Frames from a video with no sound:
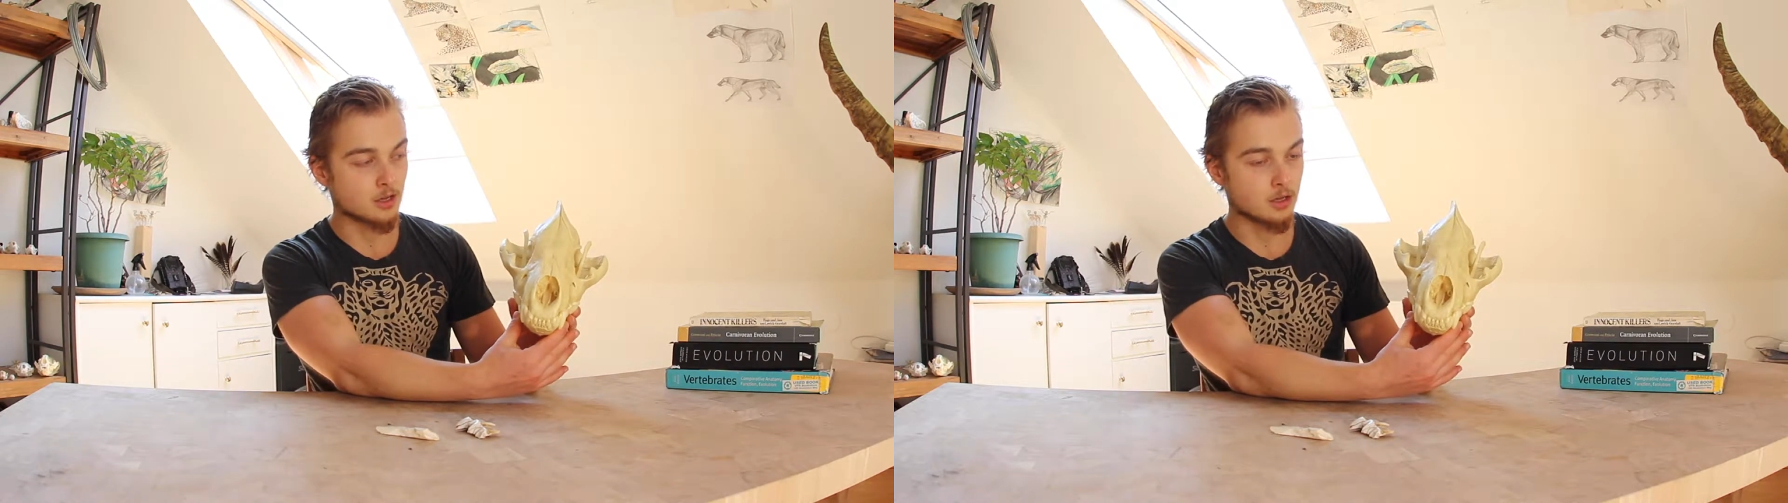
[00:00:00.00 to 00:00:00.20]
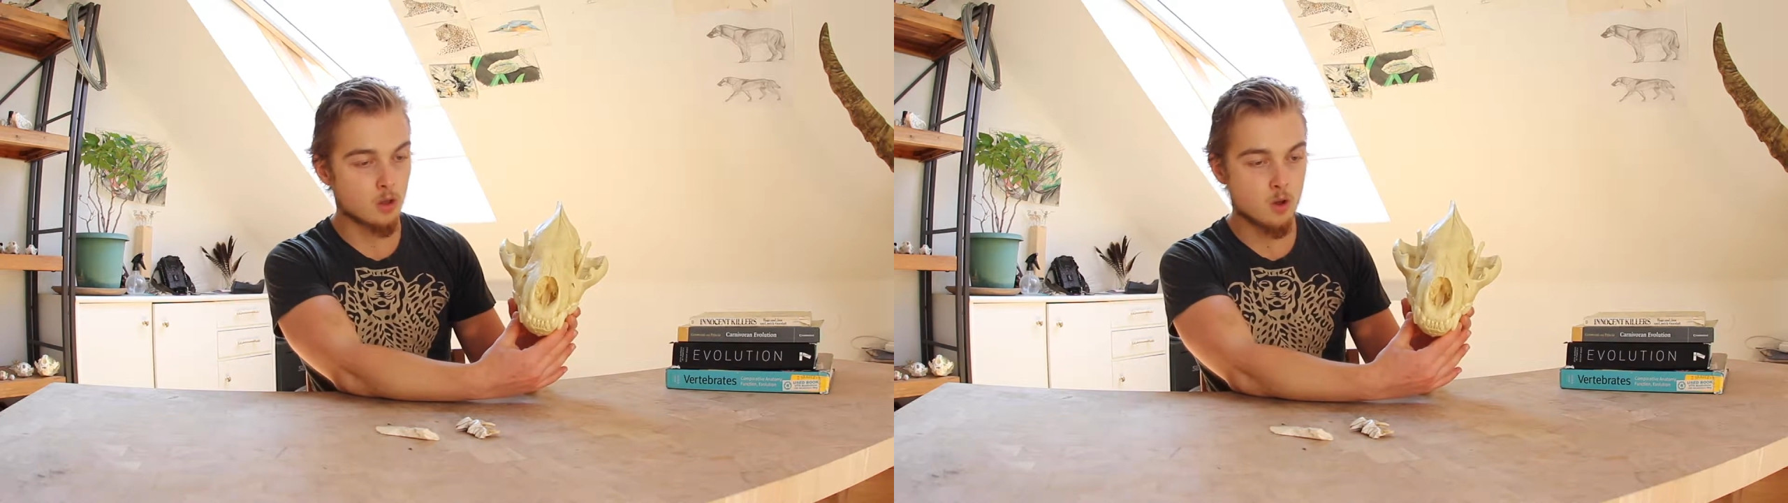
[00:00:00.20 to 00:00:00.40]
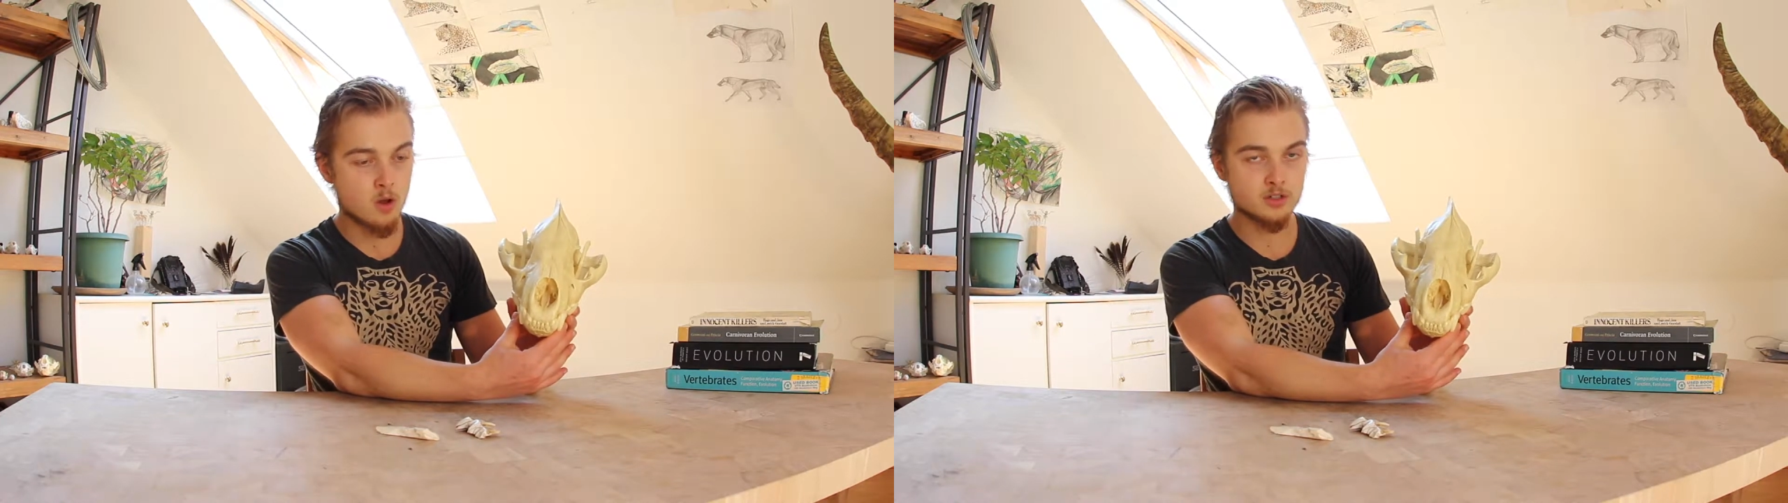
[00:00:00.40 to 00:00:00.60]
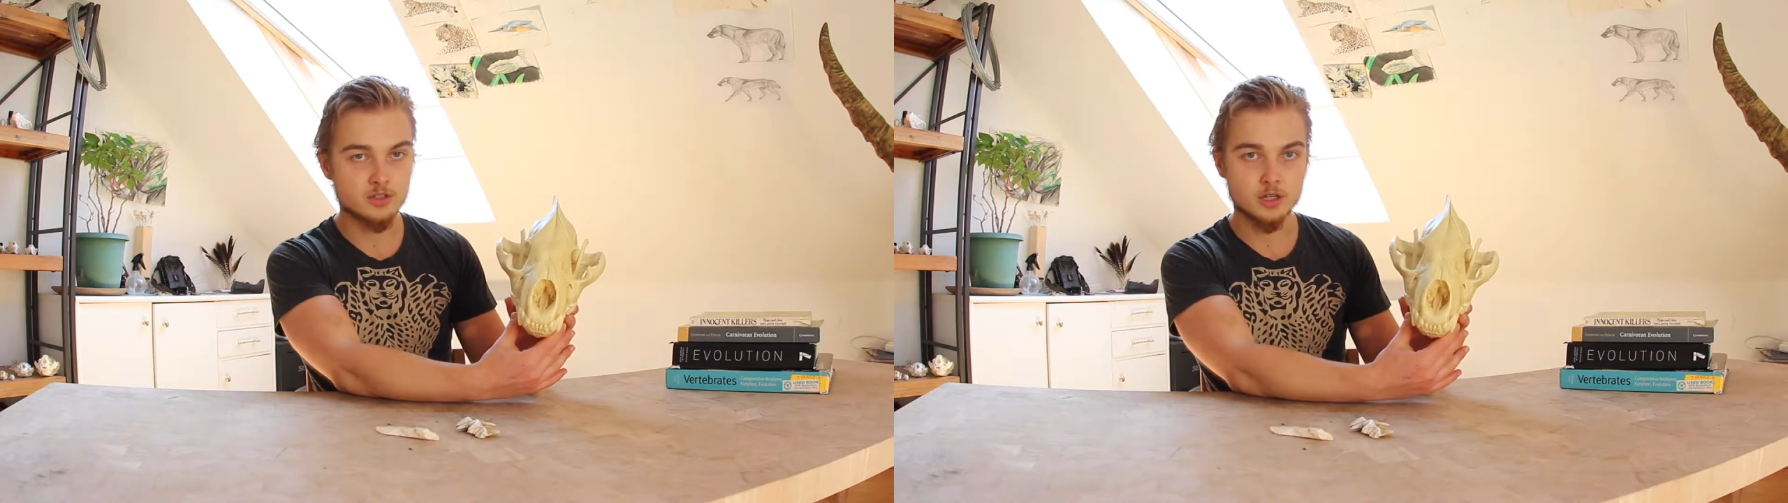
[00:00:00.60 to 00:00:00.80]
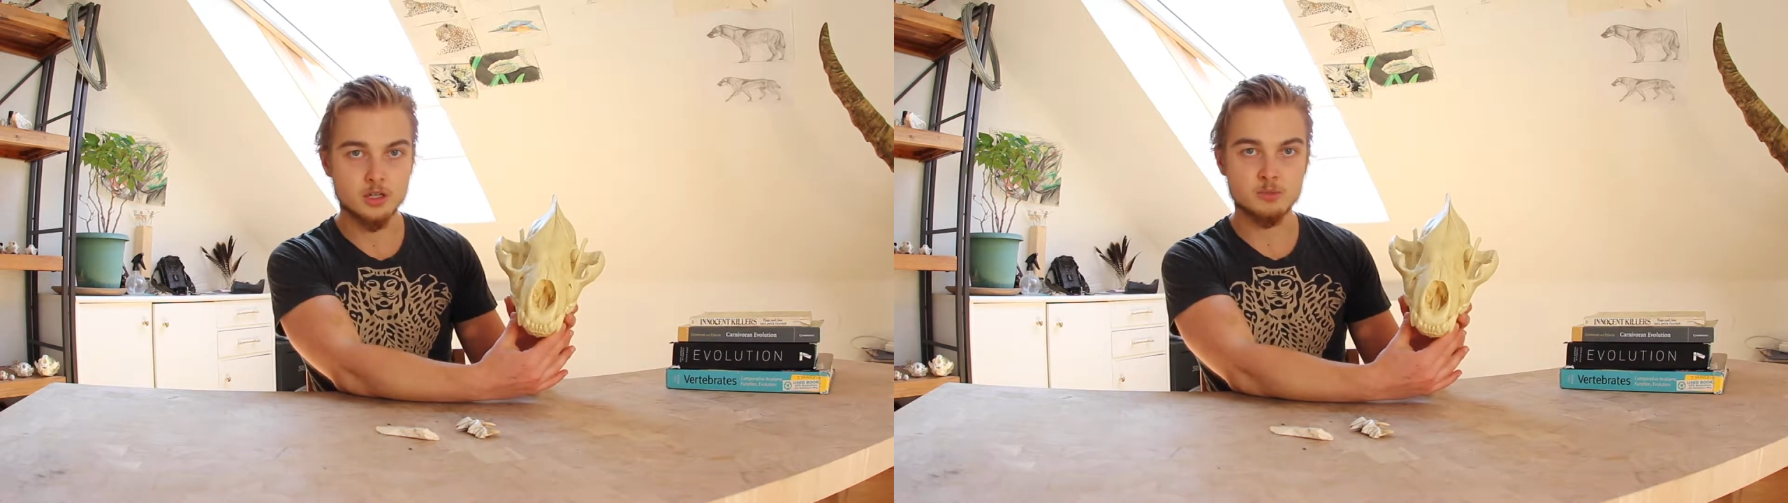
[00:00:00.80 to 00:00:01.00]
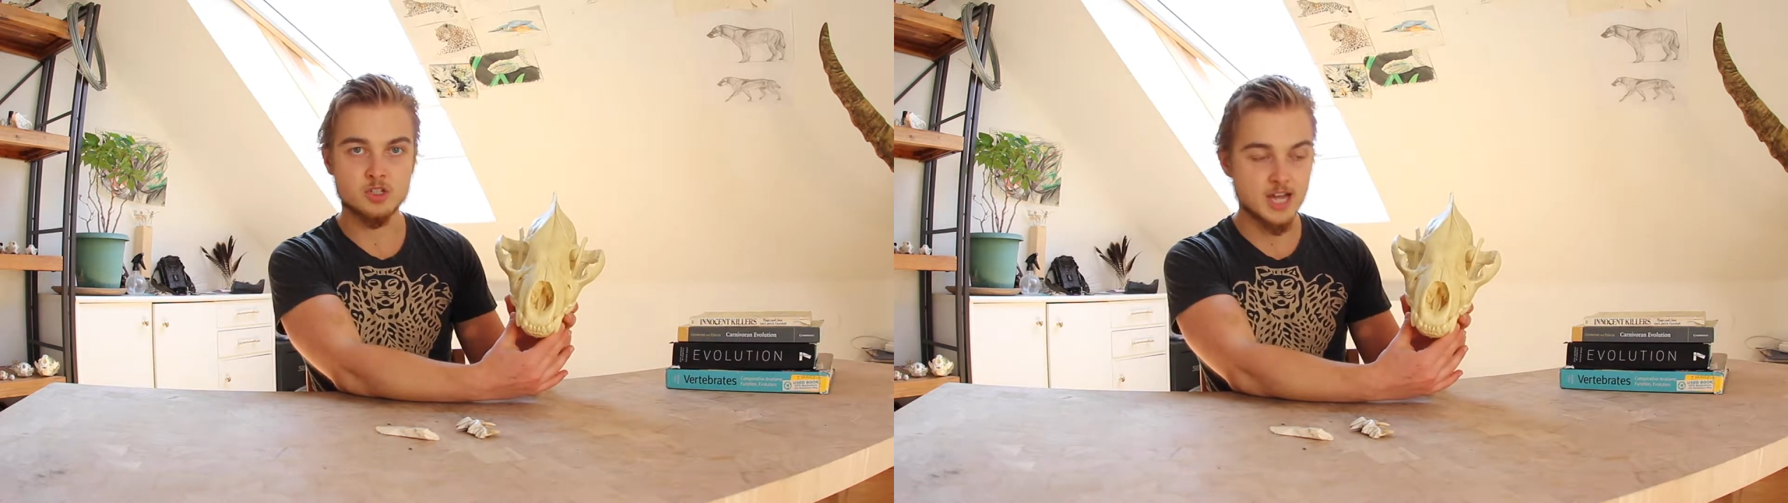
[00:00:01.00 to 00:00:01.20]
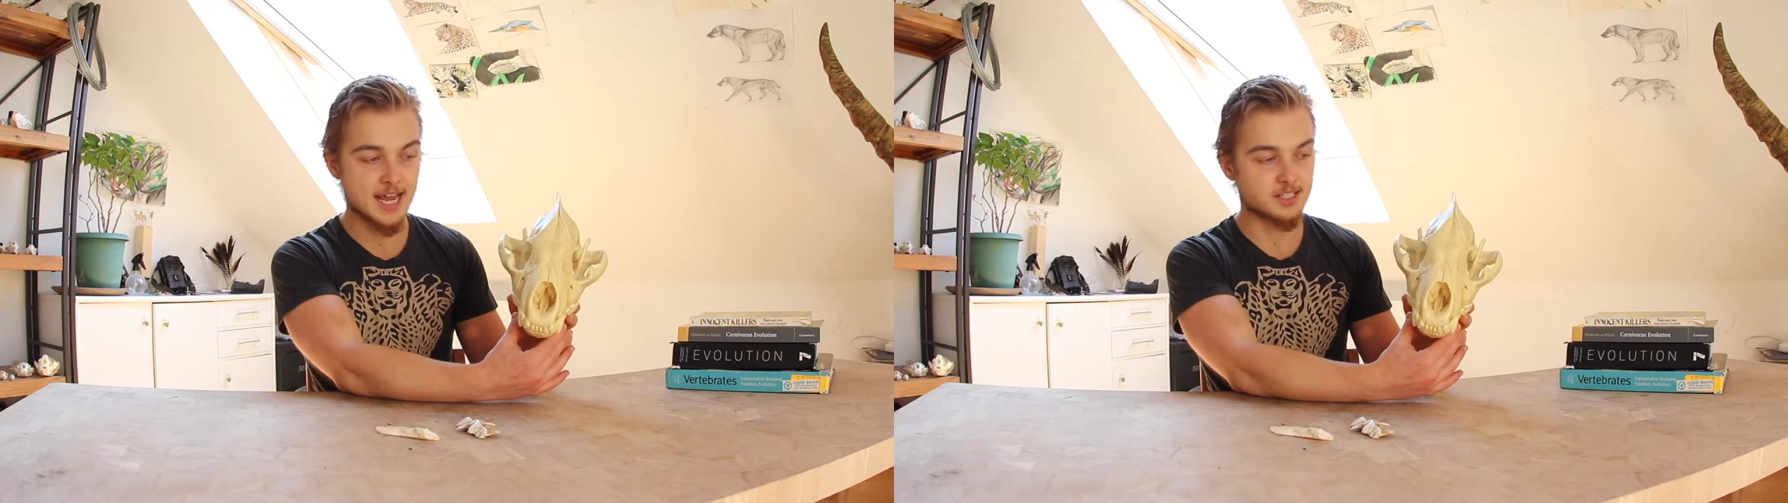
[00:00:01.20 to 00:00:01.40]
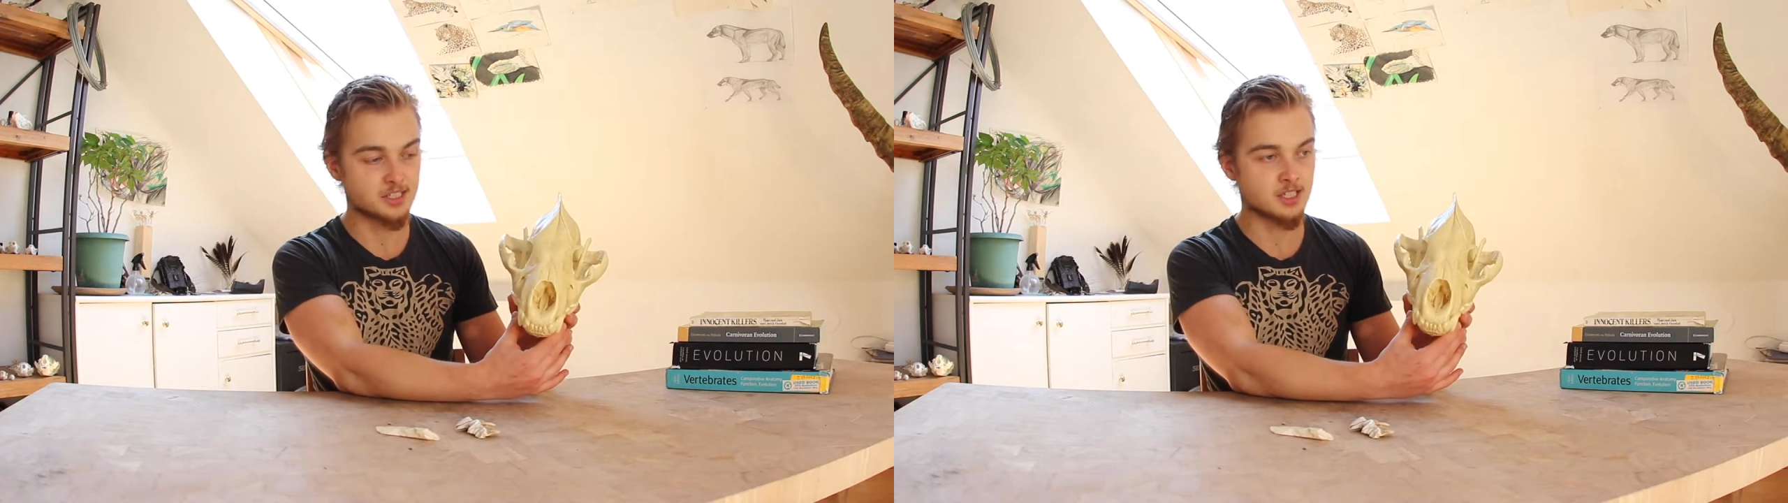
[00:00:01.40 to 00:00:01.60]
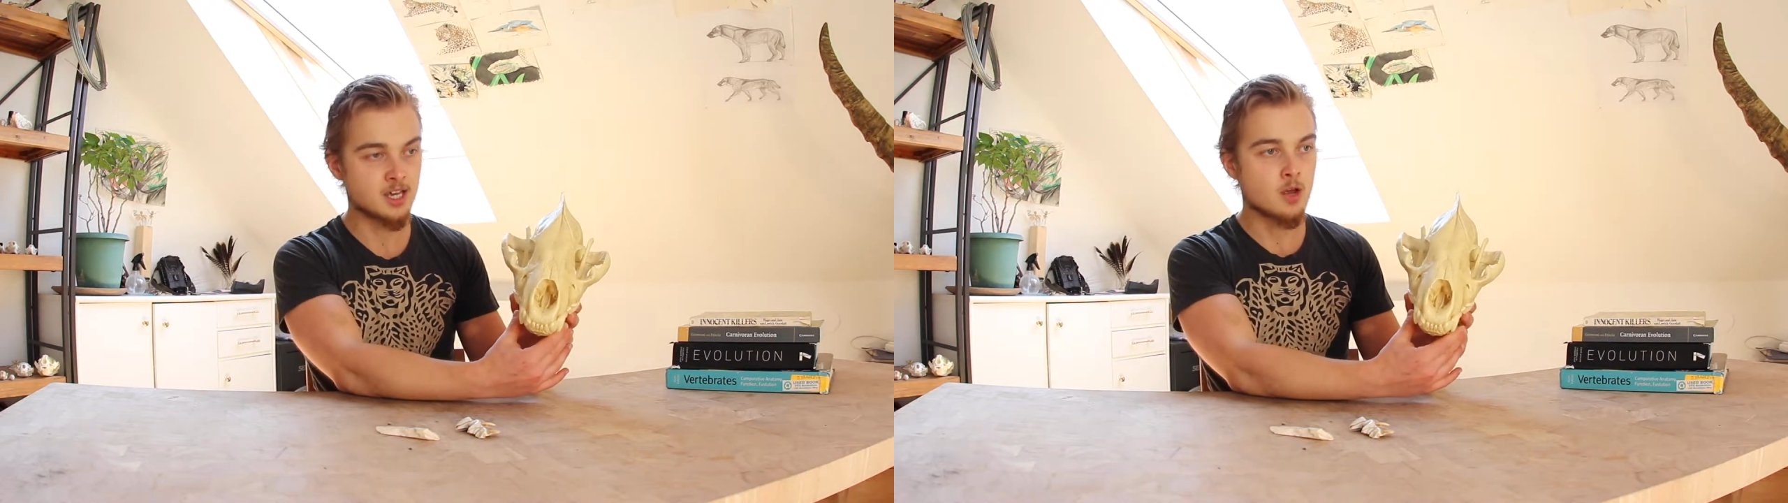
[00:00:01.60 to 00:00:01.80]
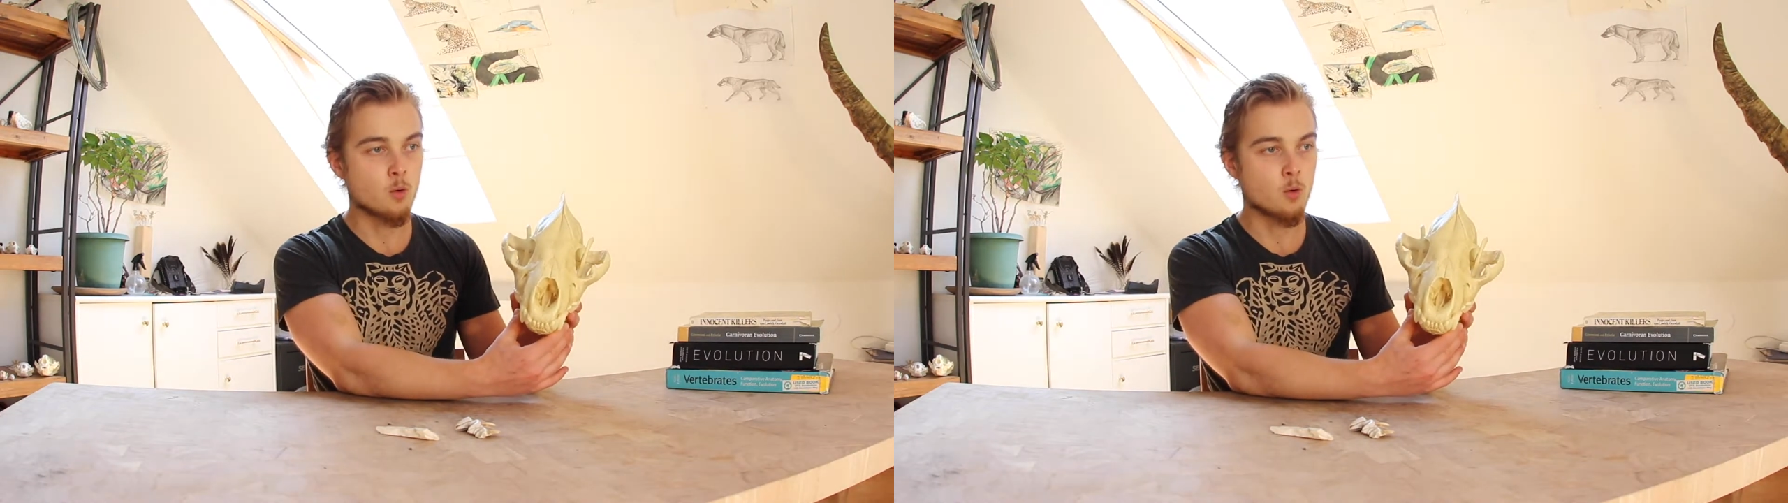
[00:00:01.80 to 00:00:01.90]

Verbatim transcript: long-term chase